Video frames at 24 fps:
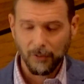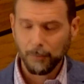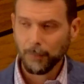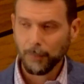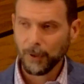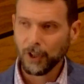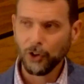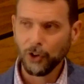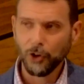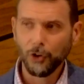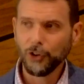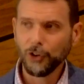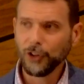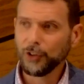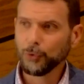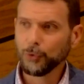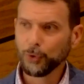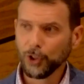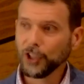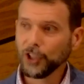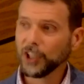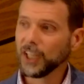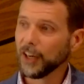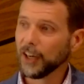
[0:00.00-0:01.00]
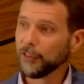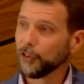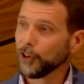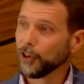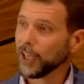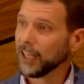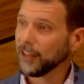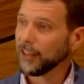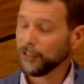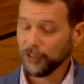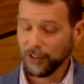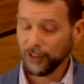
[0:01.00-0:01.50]
but it only really ever
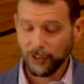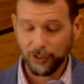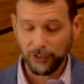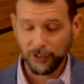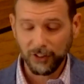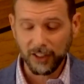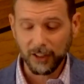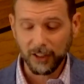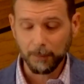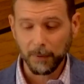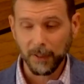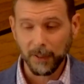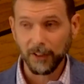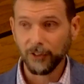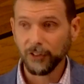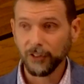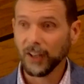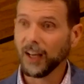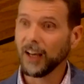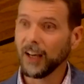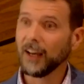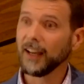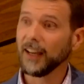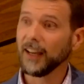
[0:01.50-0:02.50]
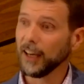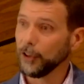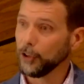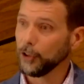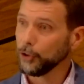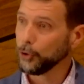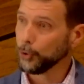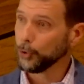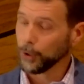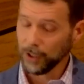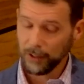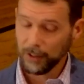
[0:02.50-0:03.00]
gets as deep as, hi, how you
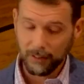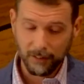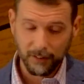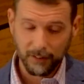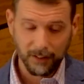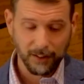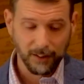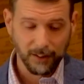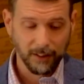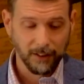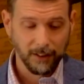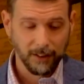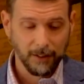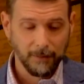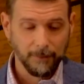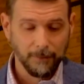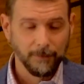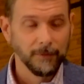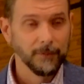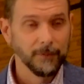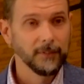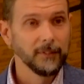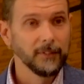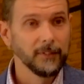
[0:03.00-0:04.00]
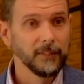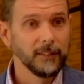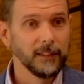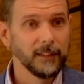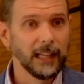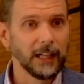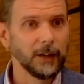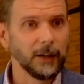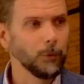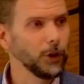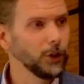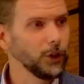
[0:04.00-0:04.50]
doing?
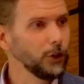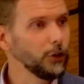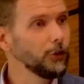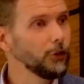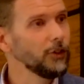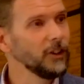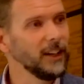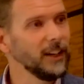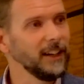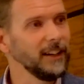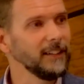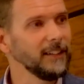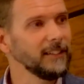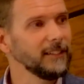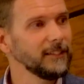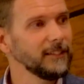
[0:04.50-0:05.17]
And what do you say?